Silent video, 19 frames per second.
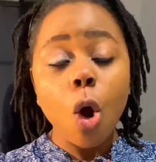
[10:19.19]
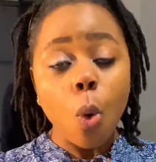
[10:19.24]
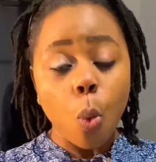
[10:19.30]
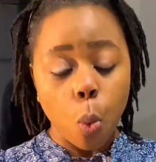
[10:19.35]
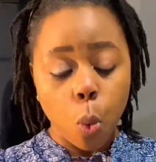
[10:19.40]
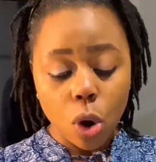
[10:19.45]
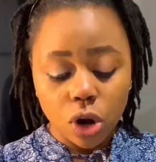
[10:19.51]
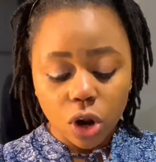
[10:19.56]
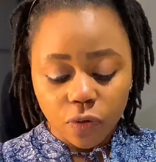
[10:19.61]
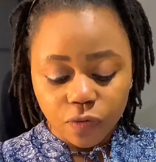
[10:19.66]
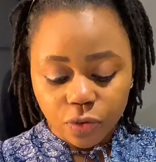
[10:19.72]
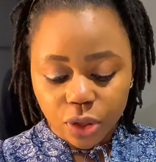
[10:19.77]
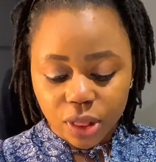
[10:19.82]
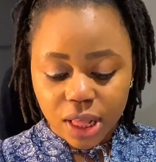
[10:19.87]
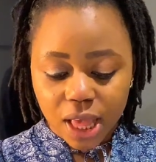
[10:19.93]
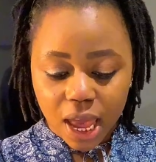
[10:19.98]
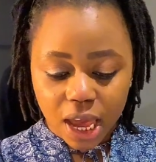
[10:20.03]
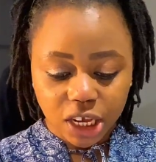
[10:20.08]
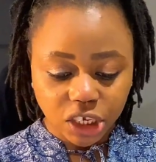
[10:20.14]
One of those
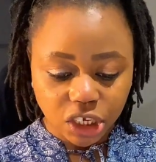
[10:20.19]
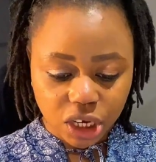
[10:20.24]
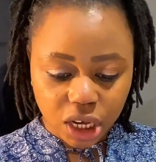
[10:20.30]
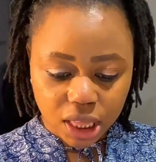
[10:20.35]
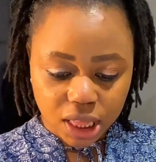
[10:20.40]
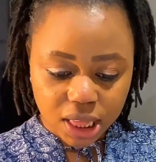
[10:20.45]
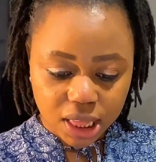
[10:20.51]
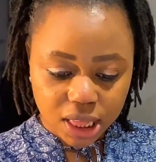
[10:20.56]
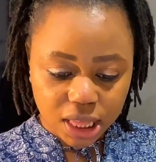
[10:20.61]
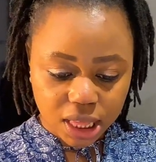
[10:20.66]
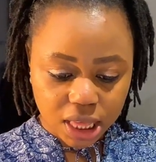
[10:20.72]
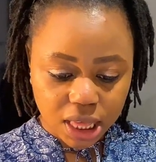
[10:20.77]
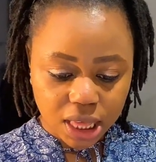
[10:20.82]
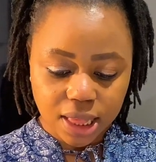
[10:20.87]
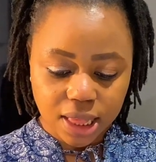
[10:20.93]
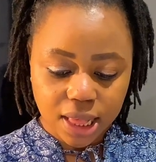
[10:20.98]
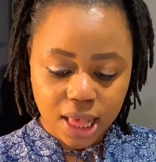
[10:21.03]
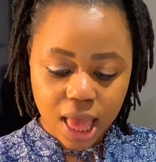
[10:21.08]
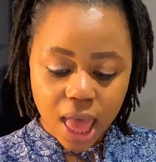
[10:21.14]
agencies,
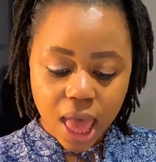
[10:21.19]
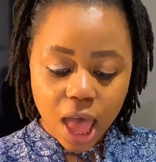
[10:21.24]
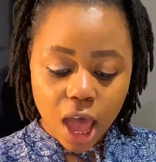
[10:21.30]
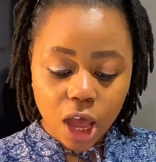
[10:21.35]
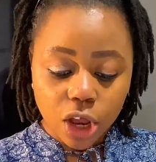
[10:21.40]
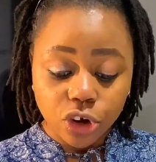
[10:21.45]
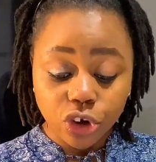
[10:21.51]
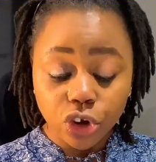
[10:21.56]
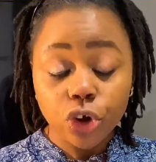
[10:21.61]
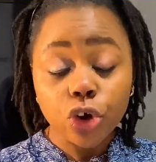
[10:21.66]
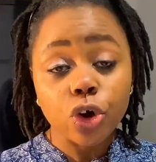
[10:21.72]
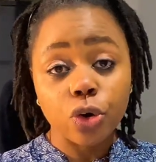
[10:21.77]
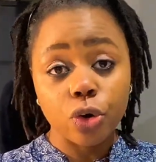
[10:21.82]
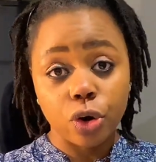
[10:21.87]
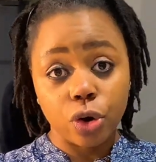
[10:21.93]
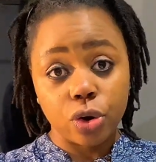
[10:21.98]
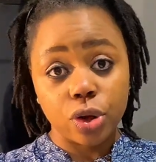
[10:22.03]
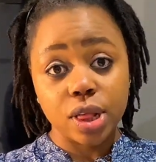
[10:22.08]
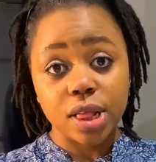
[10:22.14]
New
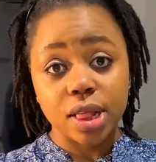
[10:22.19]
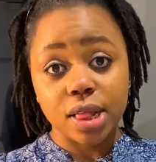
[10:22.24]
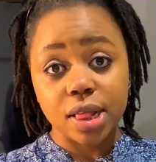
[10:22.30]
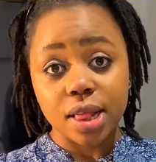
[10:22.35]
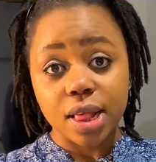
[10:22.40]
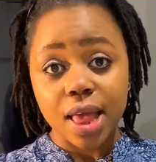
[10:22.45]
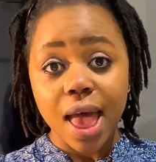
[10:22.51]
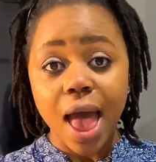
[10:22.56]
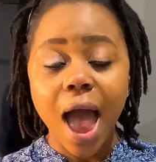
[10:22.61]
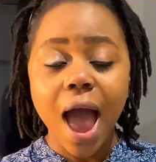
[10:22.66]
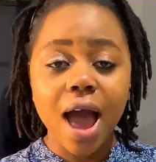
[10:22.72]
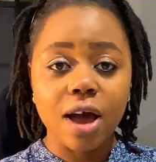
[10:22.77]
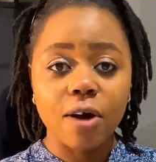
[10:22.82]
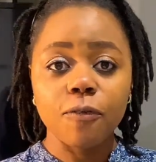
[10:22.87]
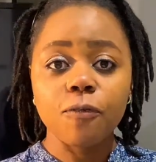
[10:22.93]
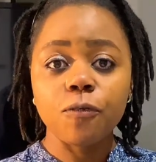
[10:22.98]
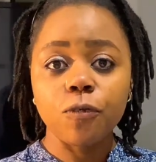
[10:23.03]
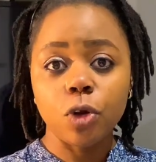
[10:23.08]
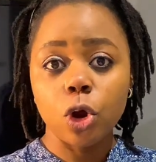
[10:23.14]
Cross
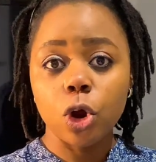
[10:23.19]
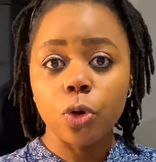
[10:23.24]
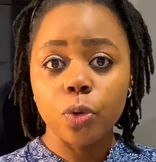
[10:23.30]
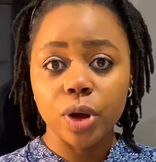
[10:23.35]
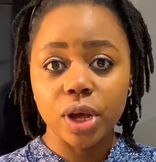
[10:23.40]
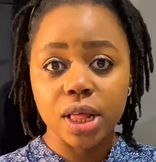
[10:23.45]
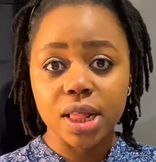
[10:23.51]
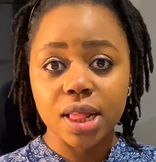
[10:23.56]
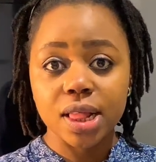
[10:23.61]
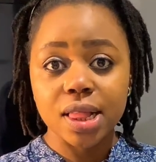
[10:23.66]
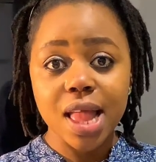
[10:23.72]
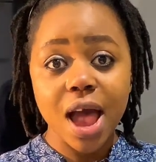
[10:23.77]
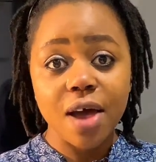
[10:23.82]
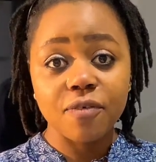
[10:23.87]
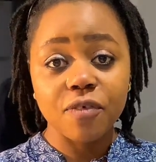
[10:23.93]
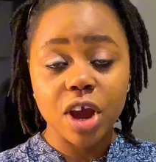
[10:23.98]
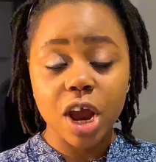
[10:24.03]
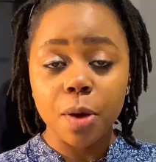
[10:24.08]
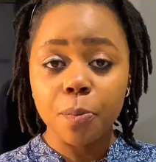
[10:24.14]
and Florence, they are
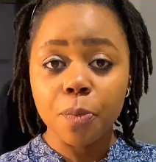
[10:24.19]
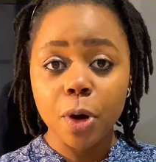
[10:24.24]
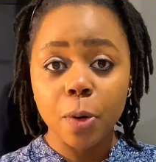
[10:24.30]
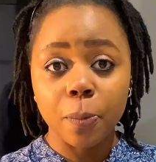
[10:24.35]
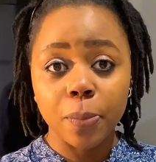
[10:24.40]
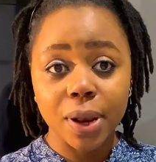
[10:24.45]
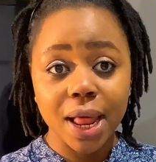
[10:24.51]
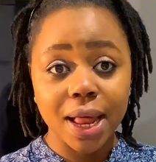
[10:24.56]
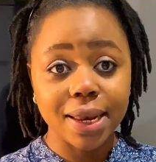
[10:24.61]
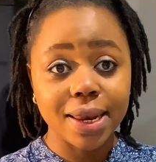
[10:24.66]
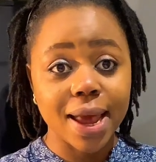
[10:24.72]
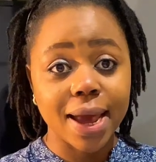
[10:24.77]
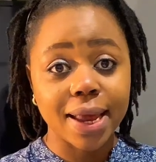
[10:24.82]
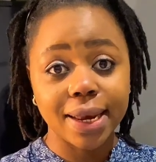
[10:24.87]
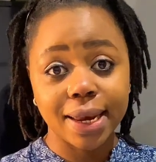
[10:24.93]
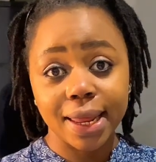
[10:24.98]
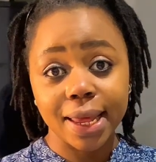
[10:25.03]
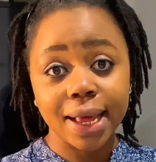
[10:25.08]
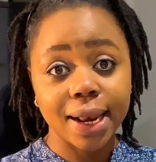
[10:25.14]
very popular. They are
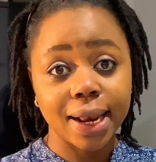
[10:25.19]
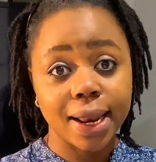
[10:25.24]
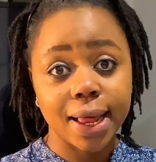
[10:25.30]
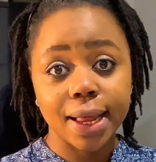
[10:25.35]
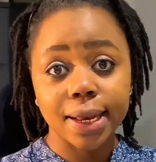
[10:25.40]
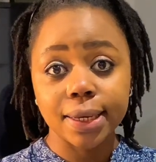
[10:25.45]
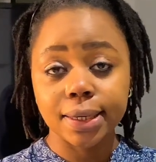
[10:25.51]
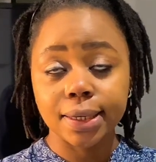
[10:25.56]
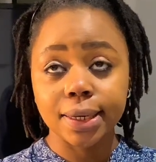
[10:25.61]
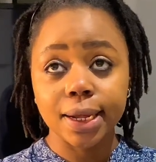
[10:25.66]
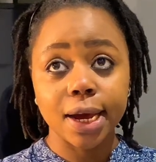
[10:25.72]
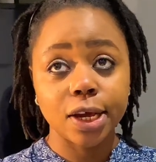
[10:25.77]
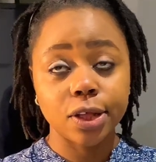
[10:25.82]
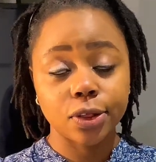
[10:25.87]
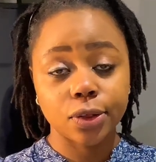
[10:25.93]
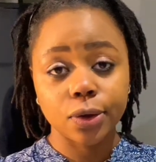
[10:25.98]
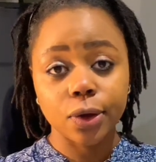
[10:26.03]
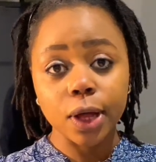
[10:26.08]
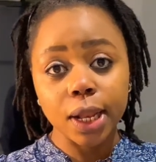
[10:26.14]
in England, they are in
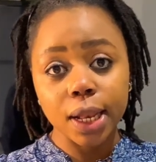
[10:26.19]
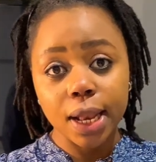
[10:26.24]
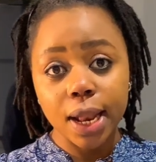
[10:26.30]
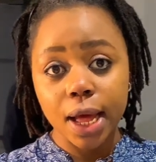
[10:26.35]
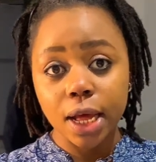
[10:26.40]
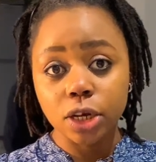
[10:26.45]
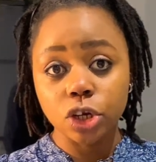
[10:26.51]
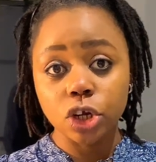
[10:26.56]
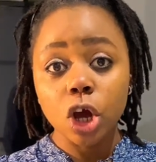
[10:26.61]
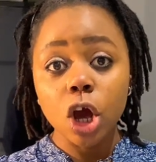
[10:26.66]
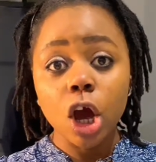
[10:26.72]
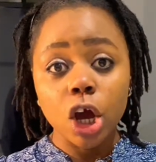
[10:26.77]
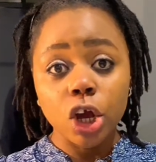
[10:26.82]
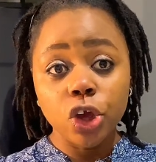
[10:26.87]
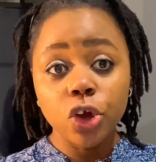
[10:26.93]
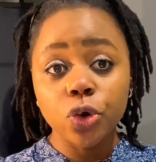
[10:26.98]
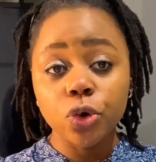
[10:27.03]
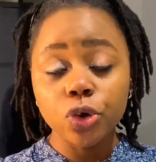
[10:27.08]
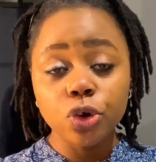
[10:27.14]
Scotland.
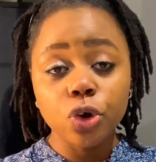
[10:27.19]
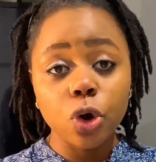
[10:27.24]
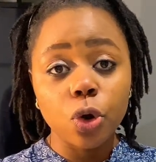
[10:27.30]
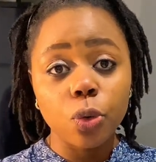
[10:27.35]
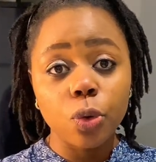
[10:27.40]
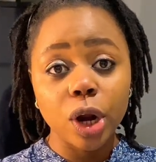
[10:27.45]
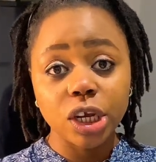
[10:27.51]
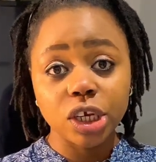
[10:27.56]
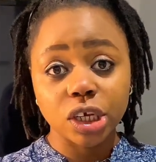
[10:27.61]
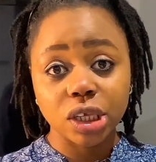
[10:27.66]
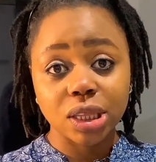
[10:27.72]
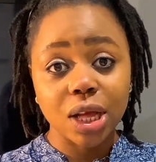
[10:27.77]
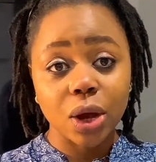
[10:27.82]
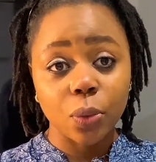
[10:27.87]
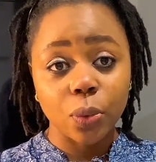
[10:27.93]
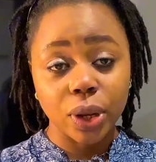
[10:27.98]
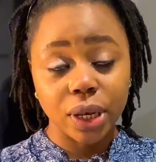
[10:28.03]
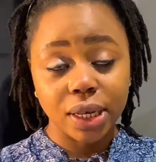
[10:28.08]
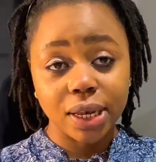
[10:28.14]
You could go register
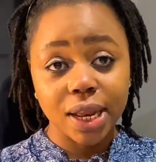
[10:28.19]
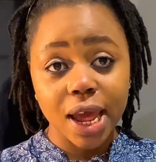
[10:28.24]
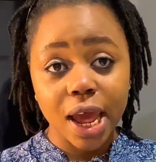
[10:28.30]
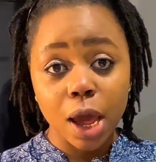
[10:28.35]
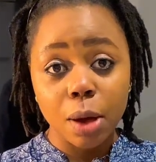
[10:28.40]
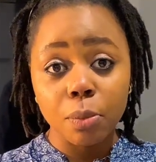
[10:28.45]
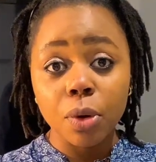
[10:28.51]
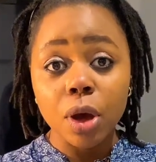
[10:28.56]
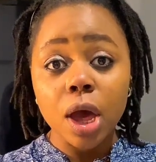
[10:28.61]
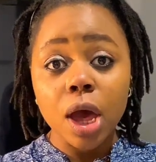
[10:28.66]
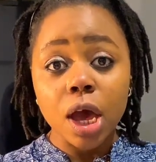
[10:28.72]
with them.